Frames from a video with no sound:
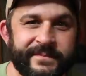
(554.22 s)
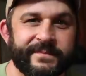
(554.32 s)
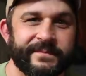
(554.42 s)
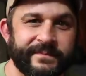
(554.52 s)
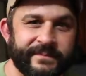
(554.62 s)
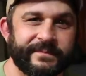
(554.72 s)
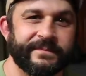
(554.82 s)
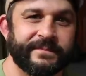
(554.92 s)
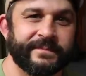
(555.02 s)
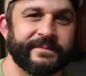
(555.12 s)

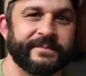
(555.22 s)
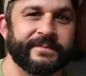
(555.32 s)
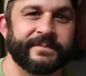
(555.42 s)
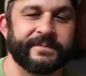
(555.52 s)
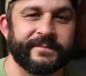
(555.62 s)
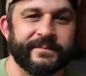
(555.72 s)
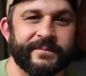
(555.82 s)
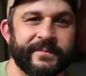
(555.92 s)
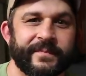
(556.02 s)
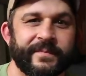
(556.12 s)

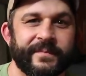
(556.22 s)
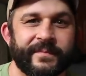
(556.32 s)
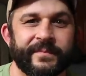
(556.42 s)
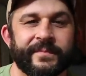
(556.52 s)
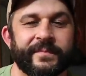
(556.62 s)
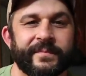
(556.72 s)
This person isn't speaking.